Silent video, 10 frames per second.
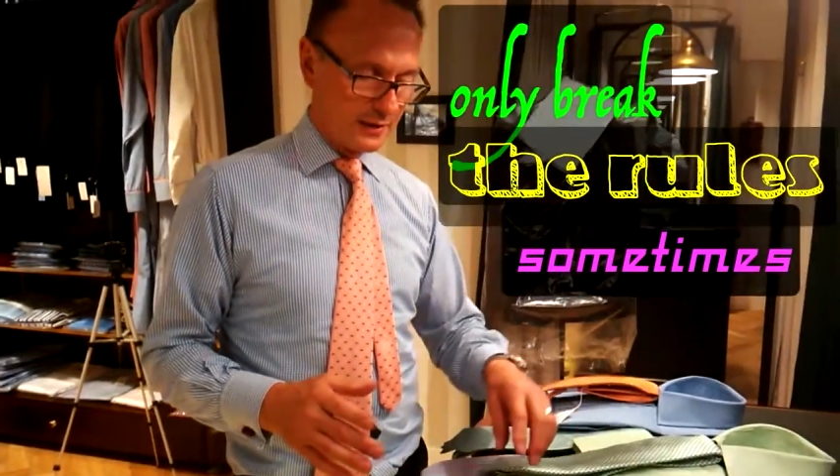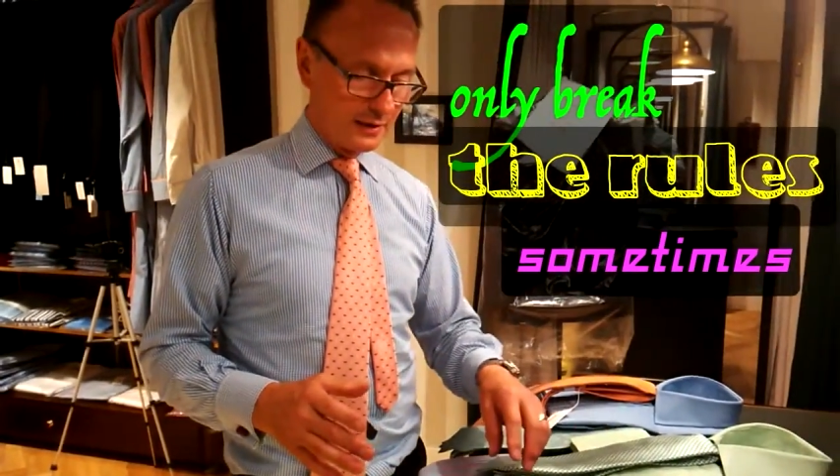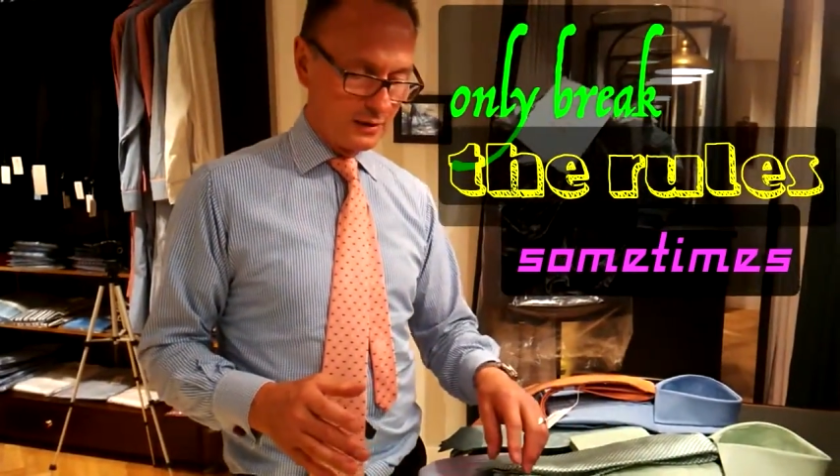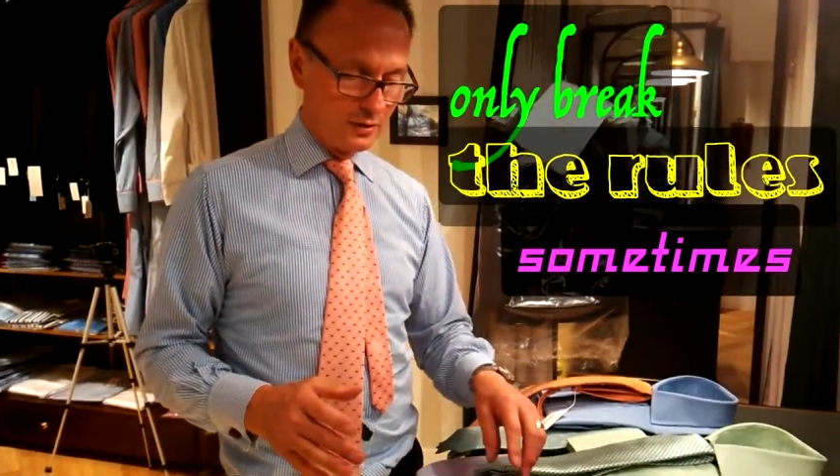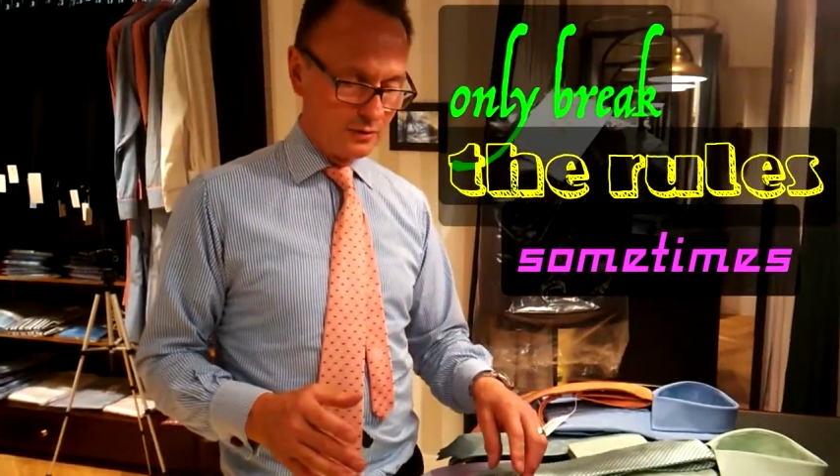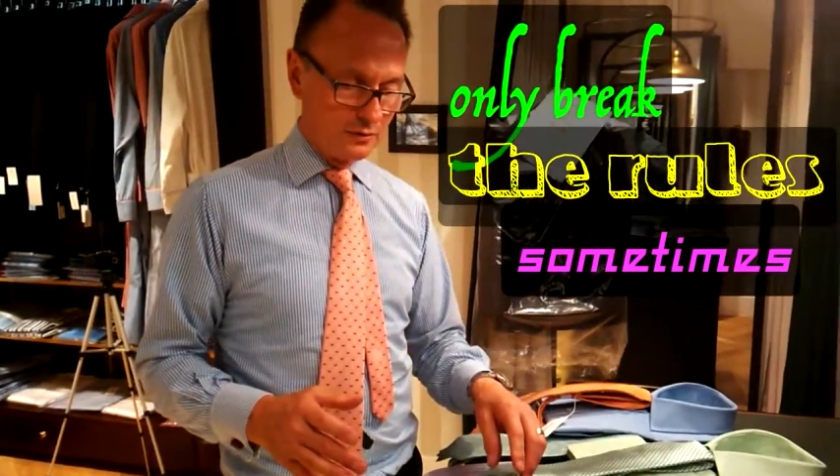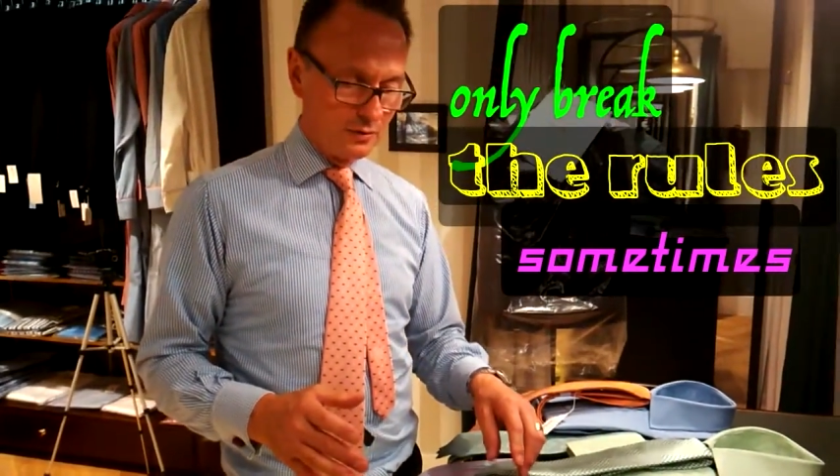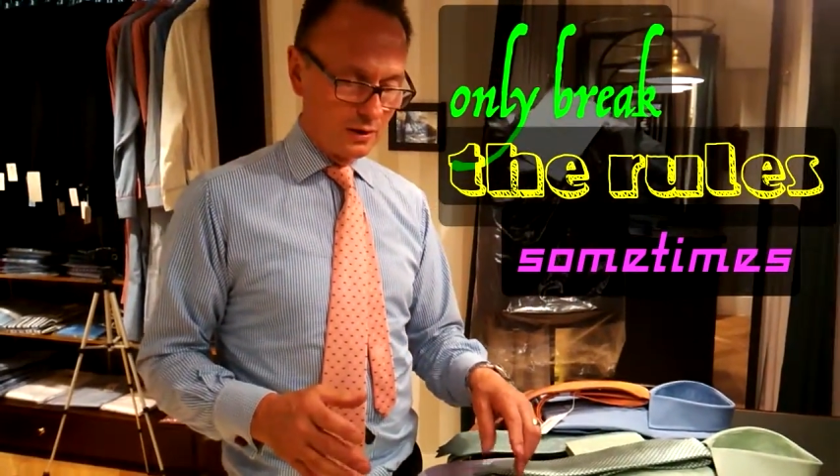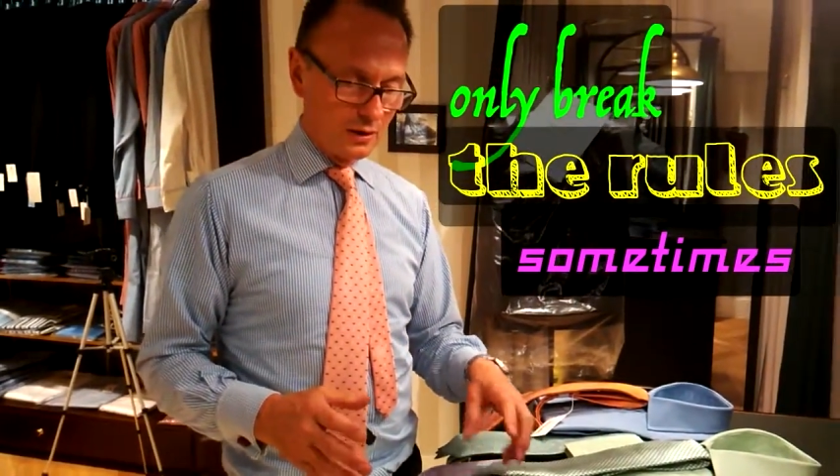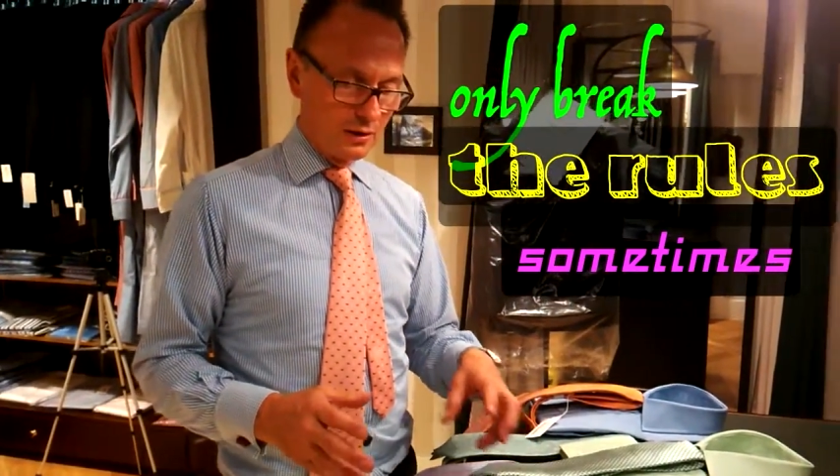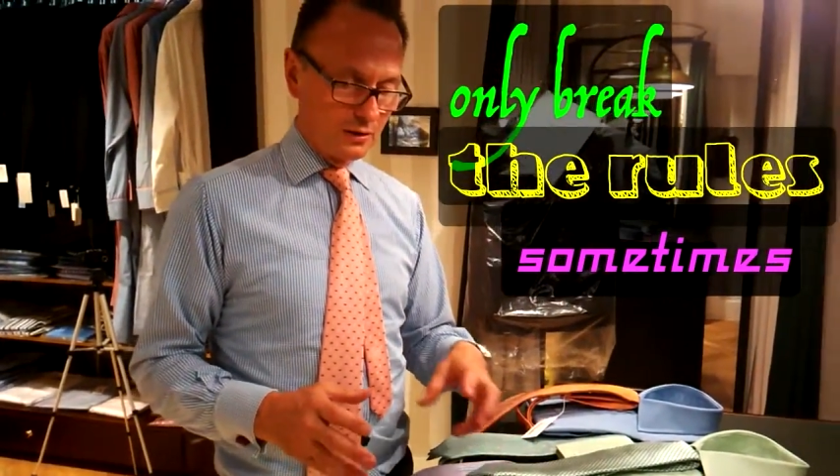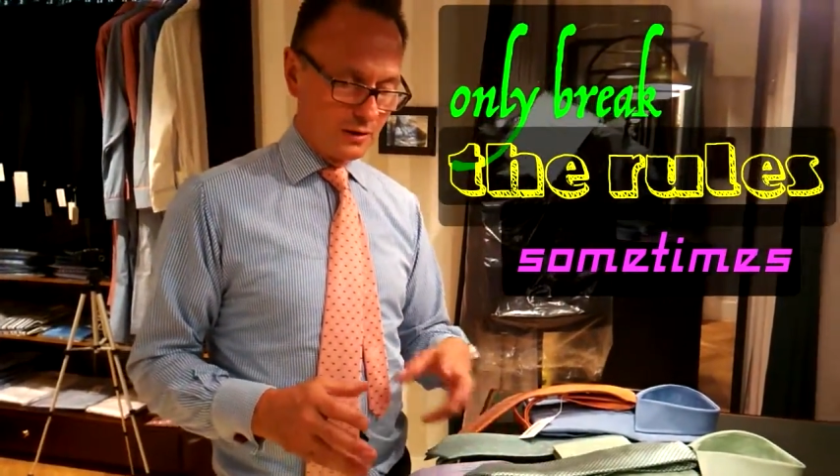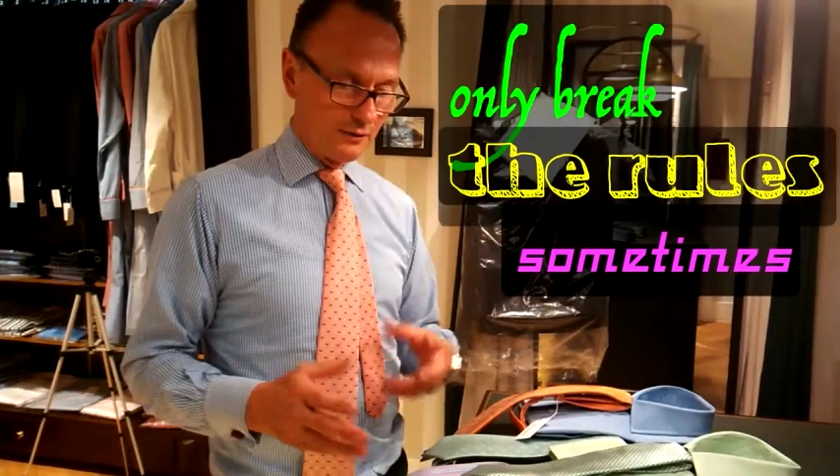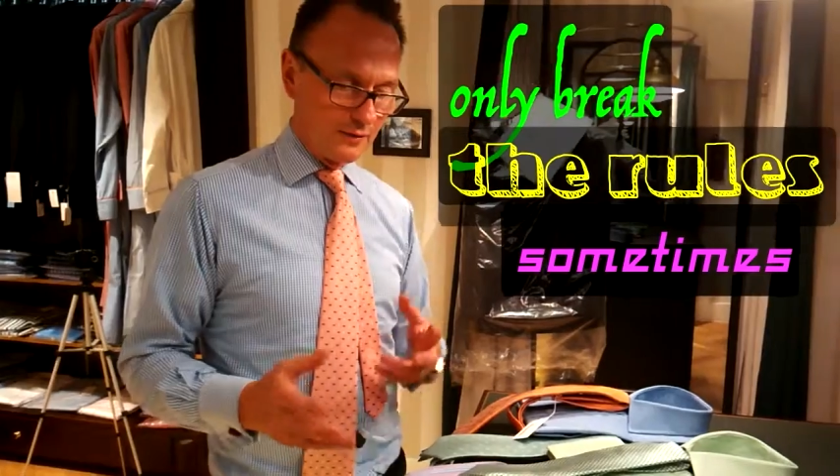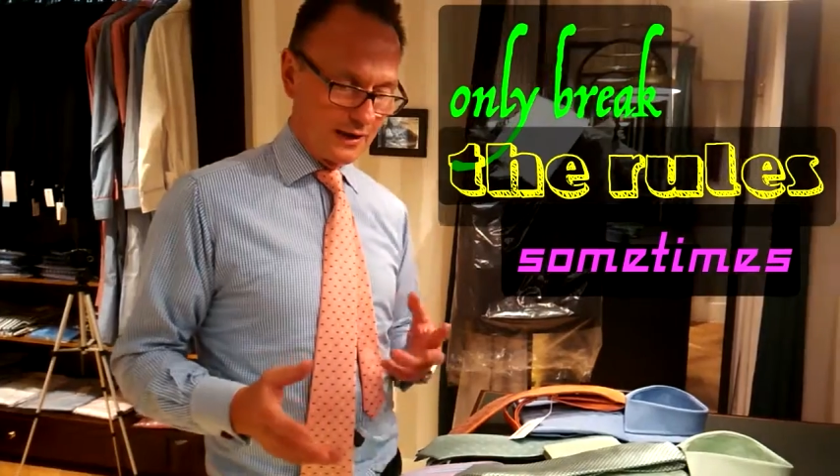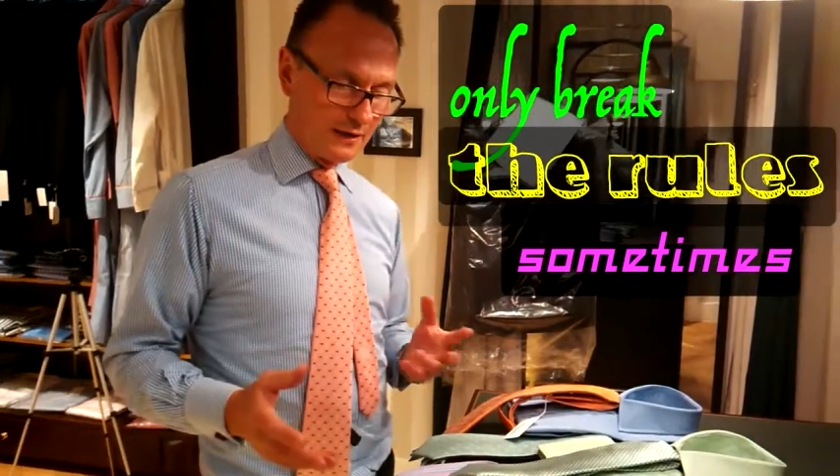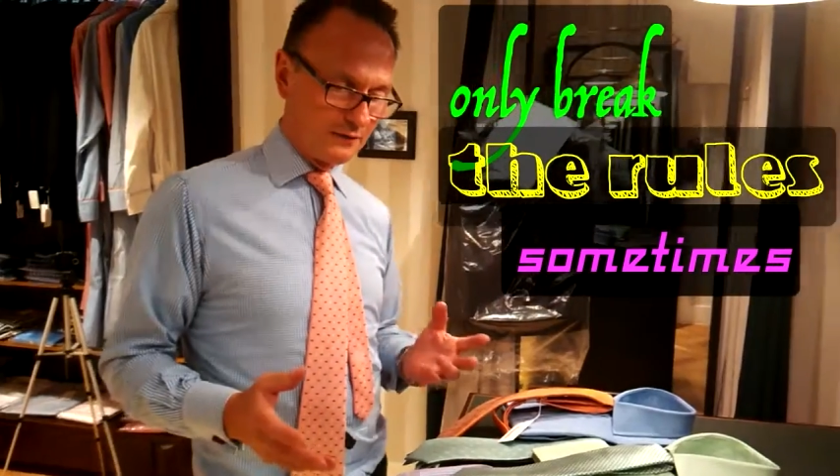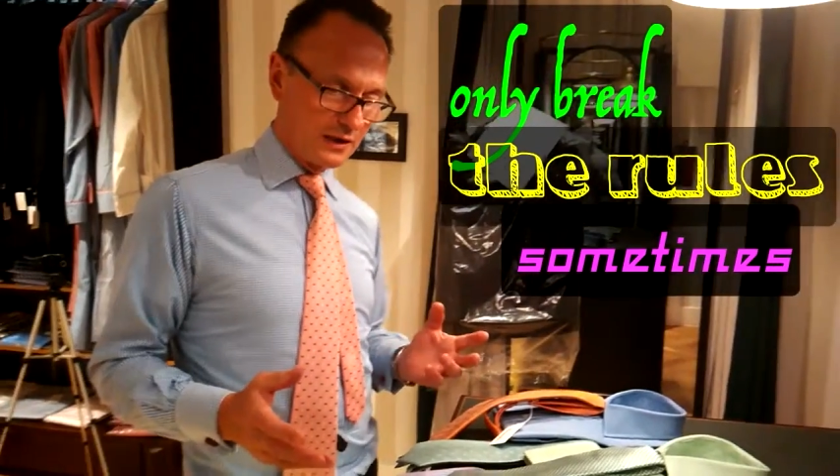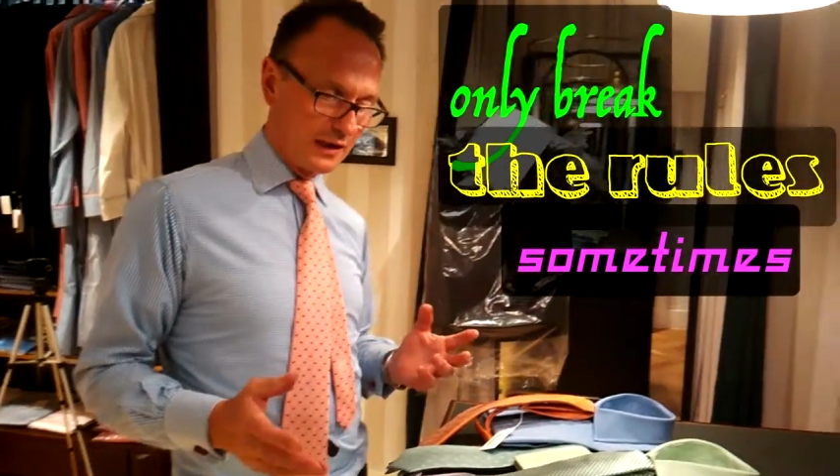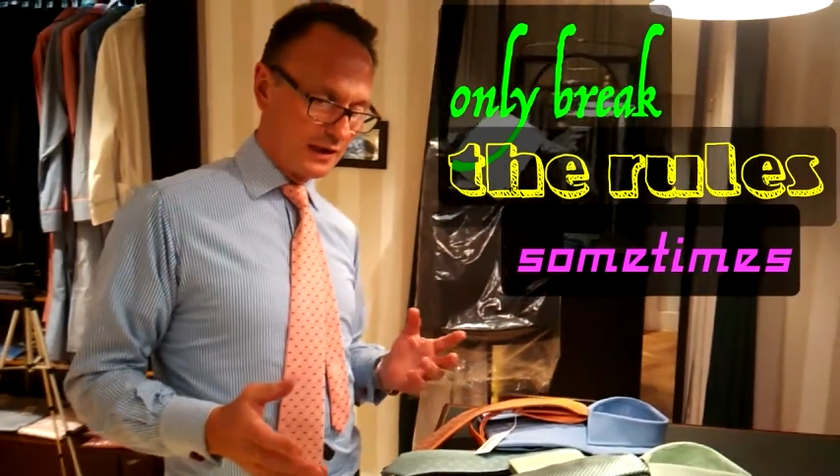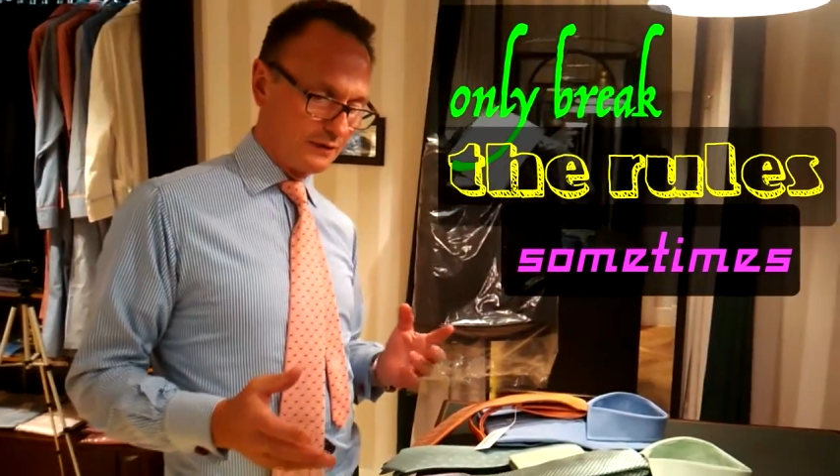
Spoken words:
is that you don't have to